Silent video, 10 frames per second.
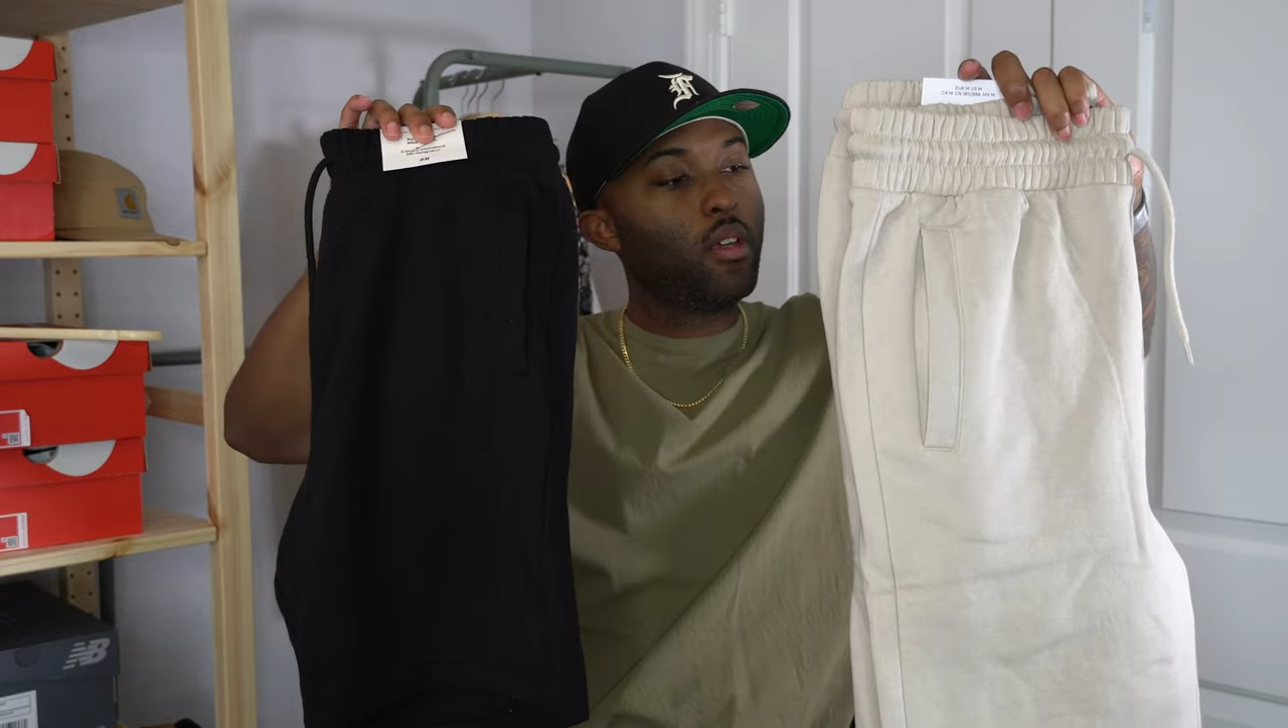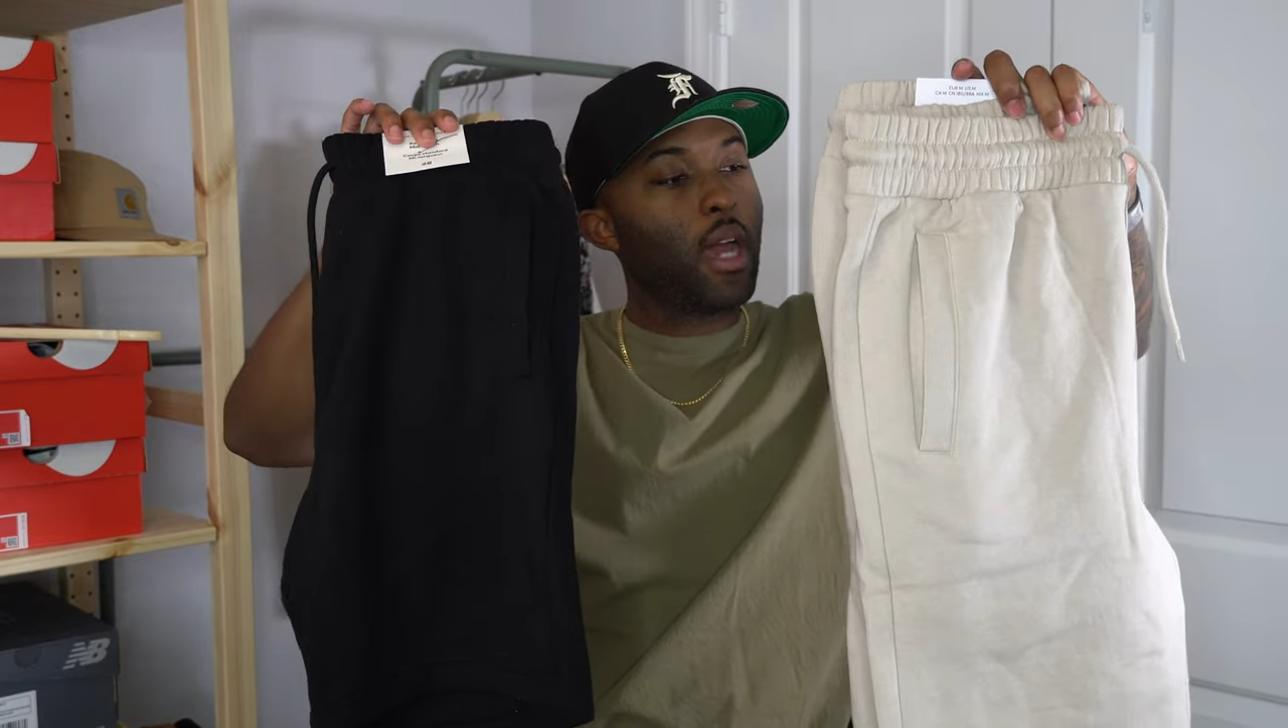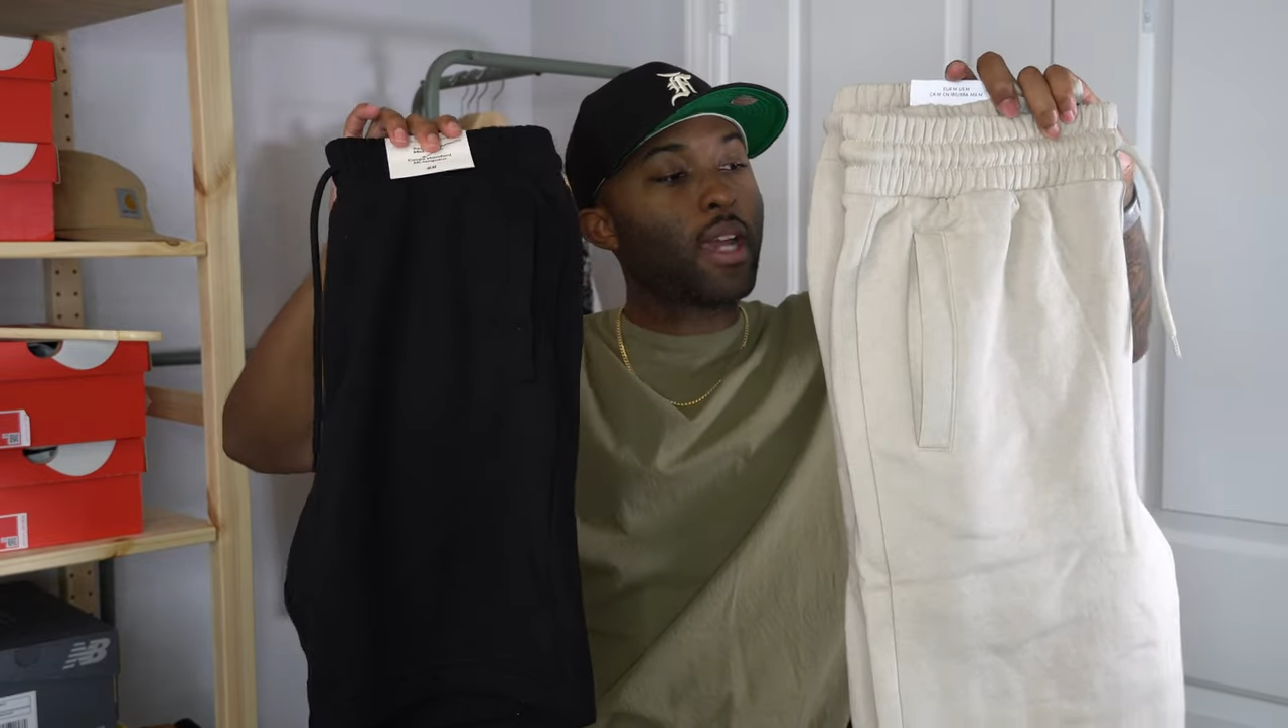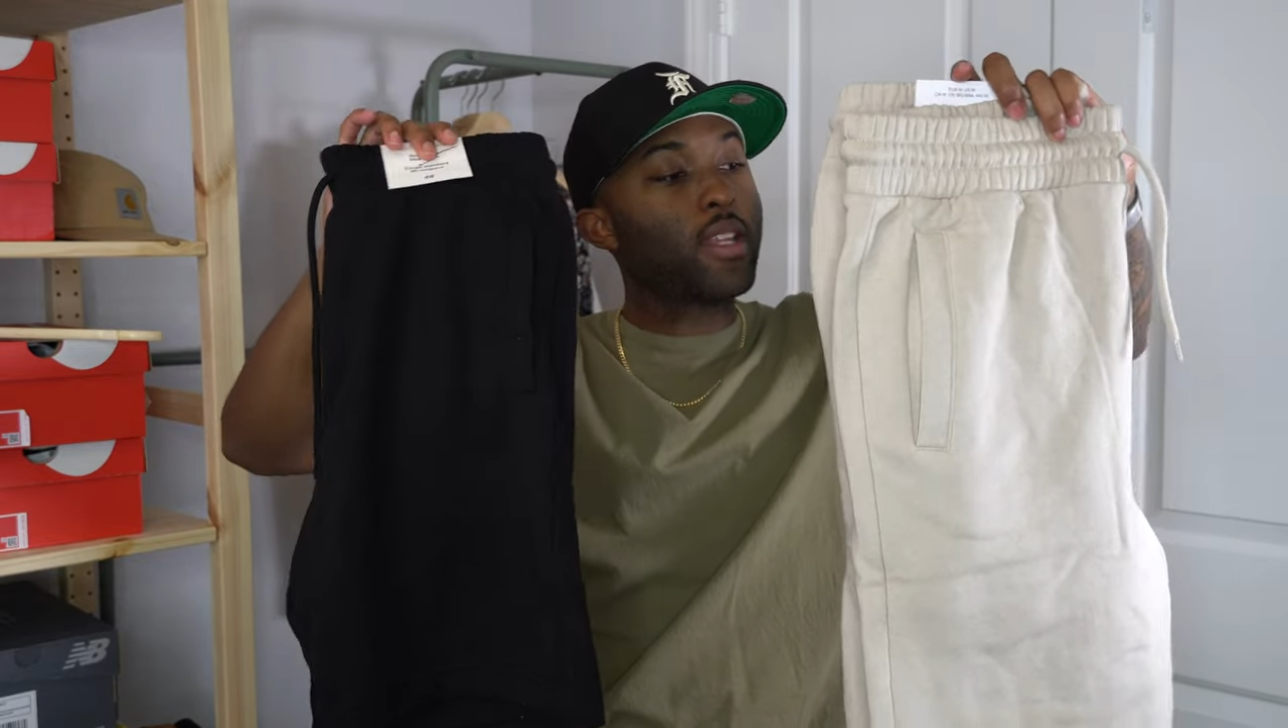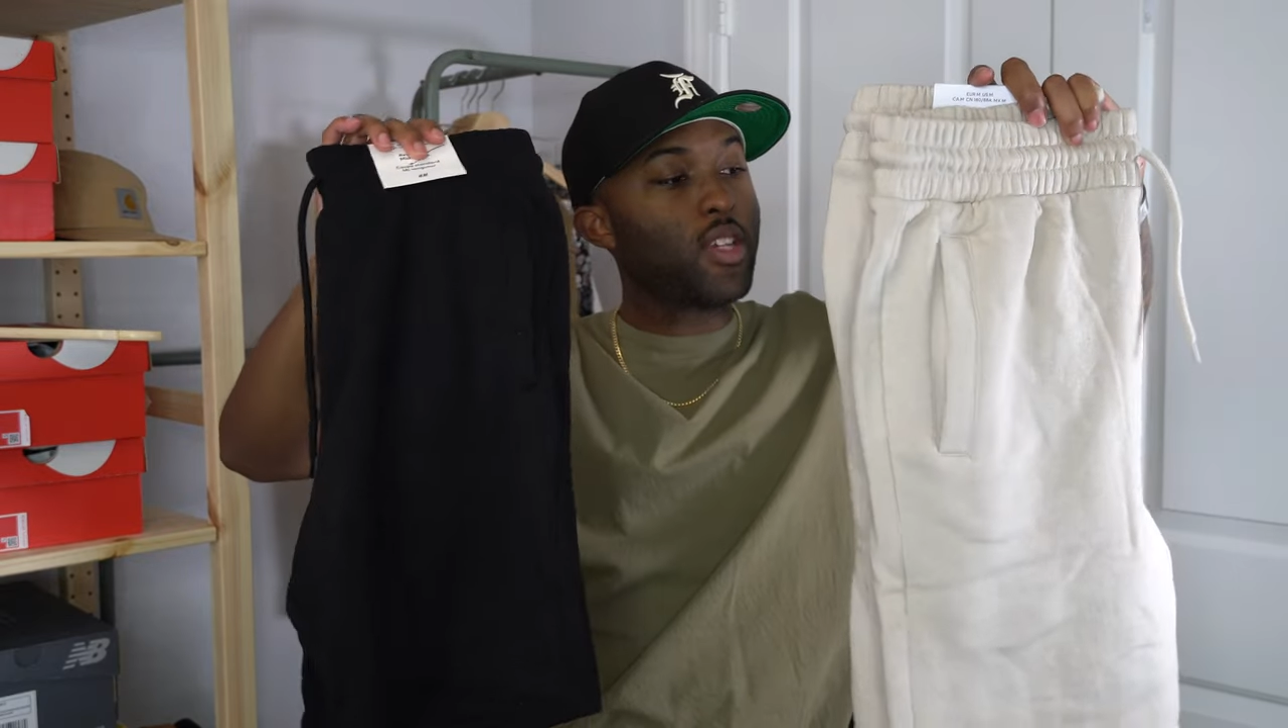
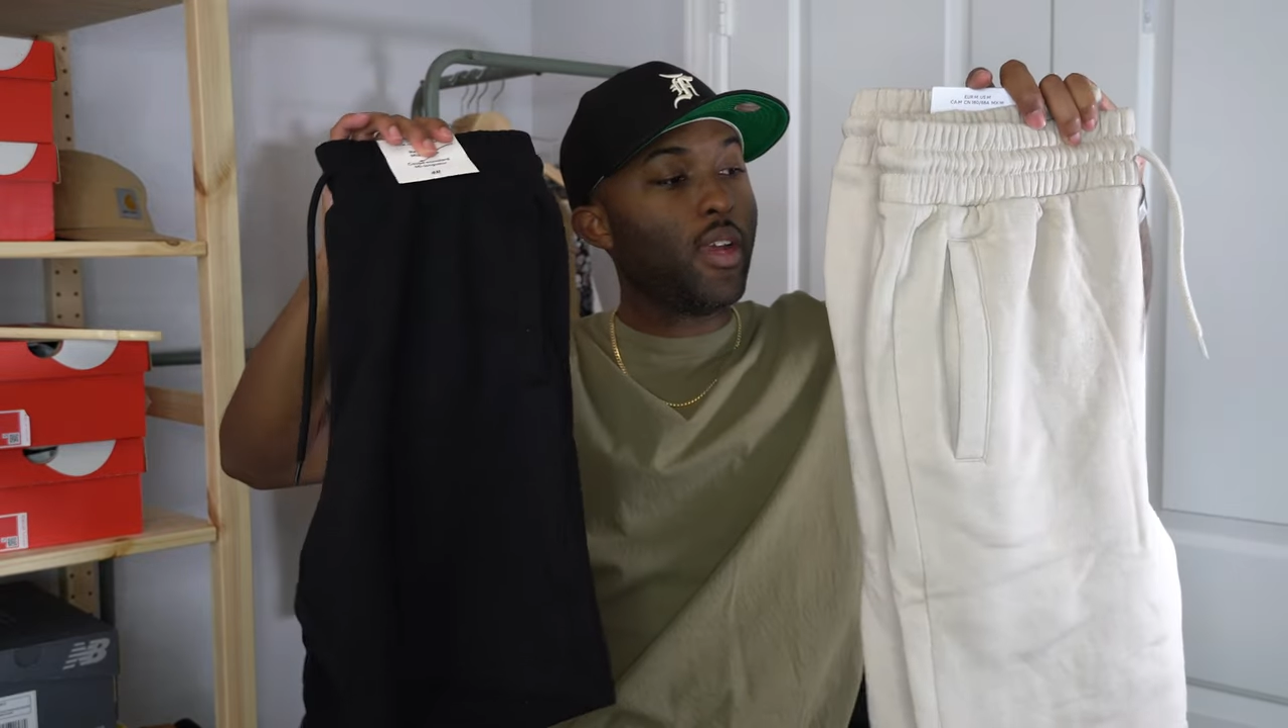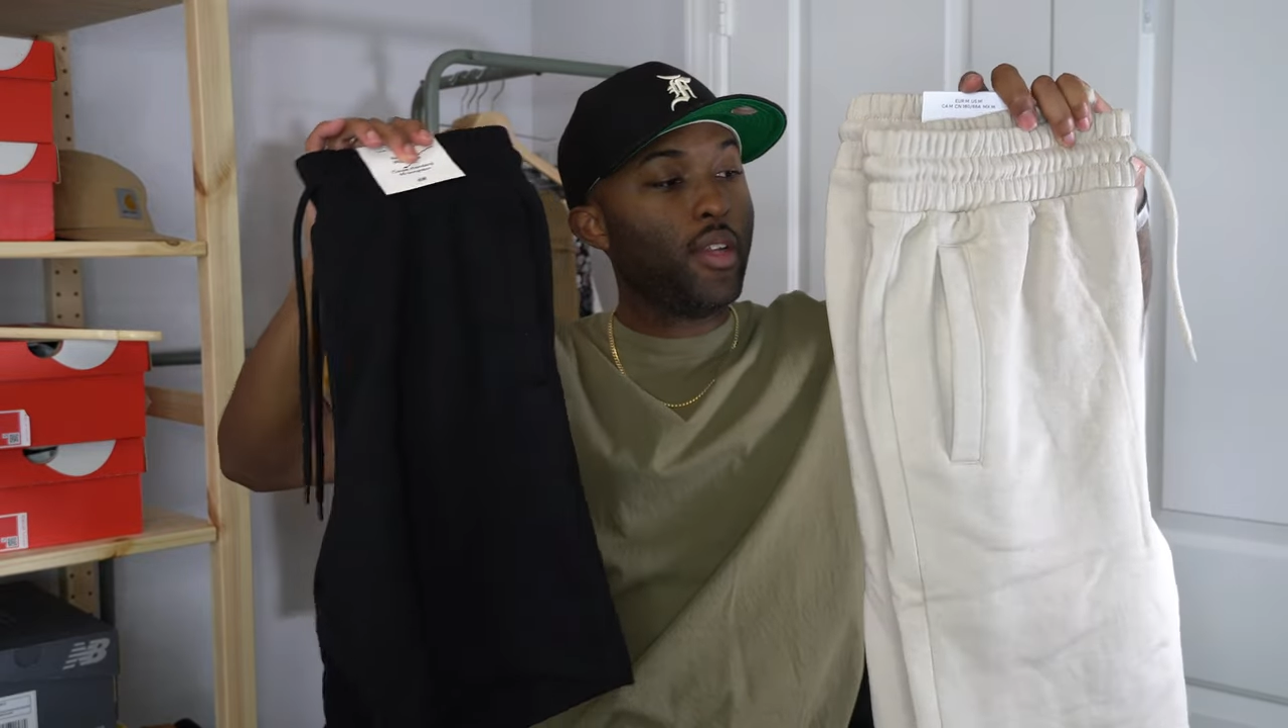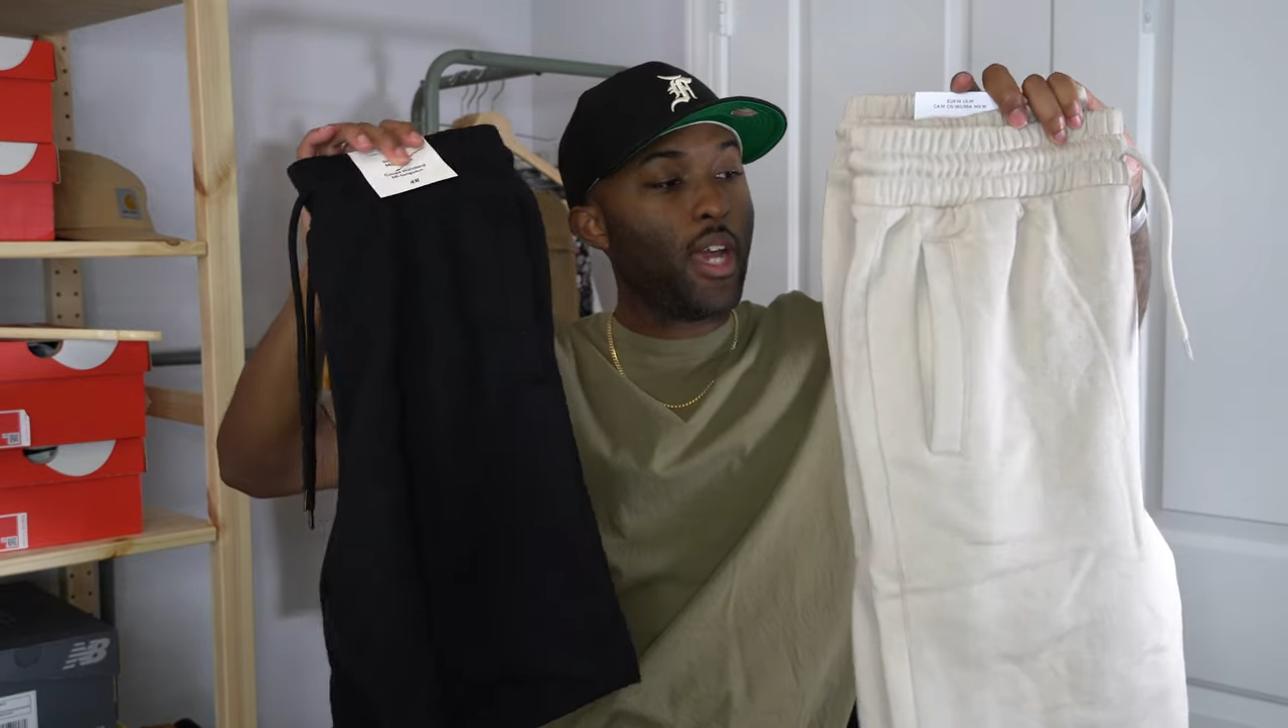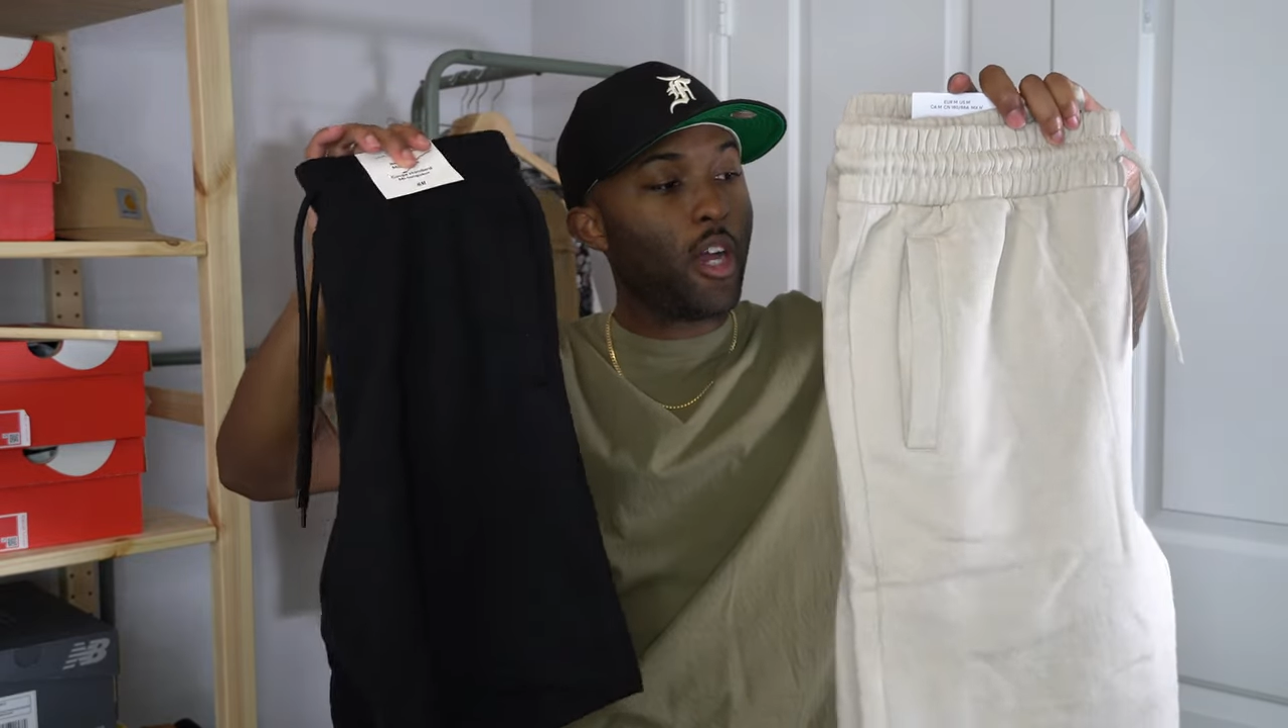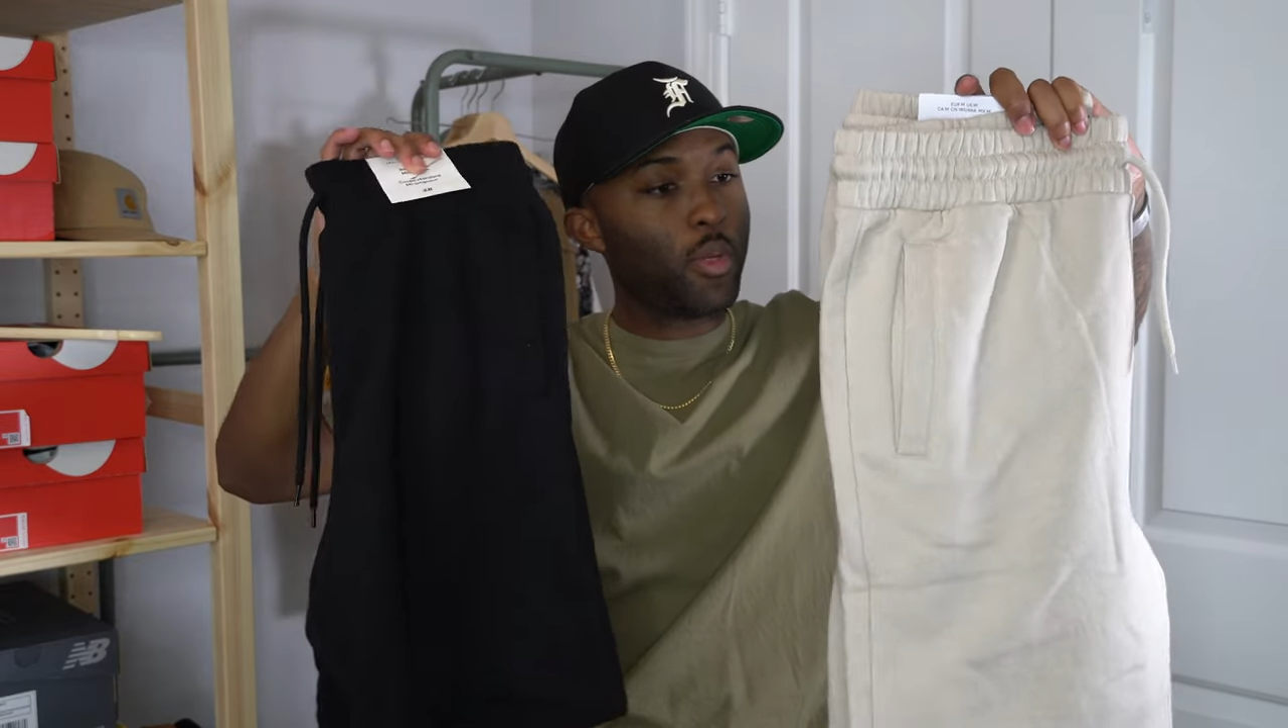I can tell
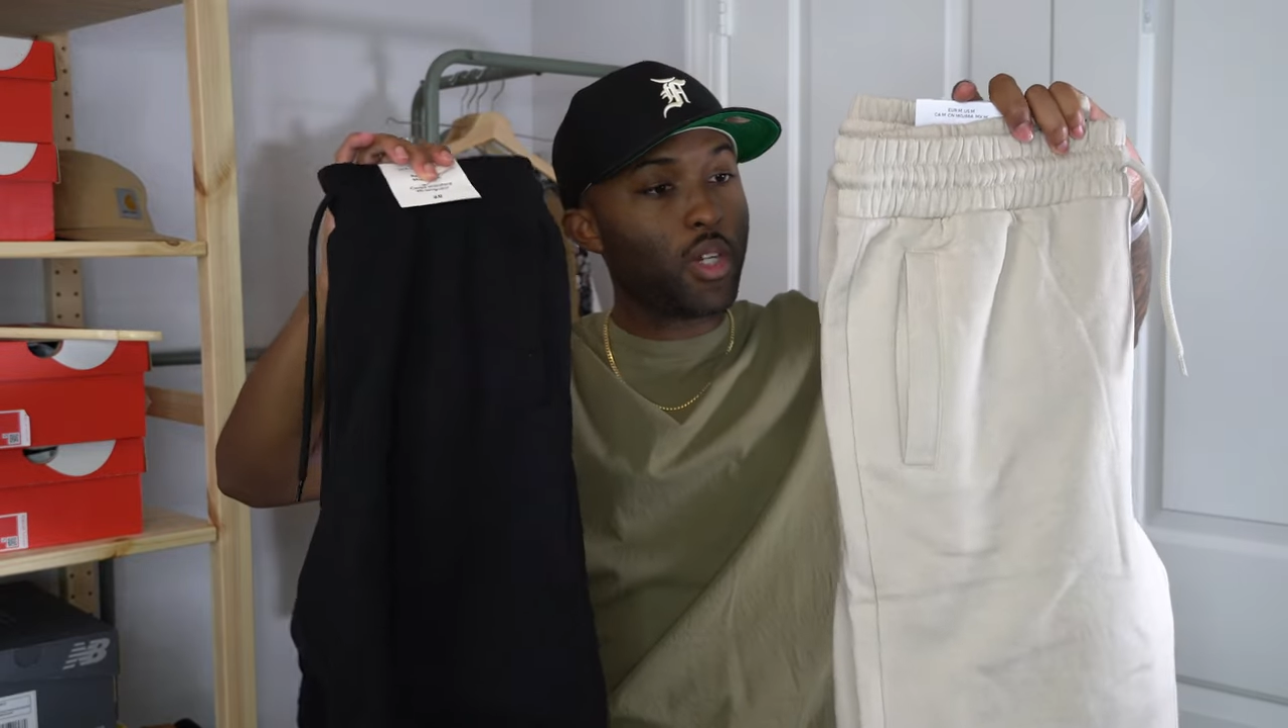you now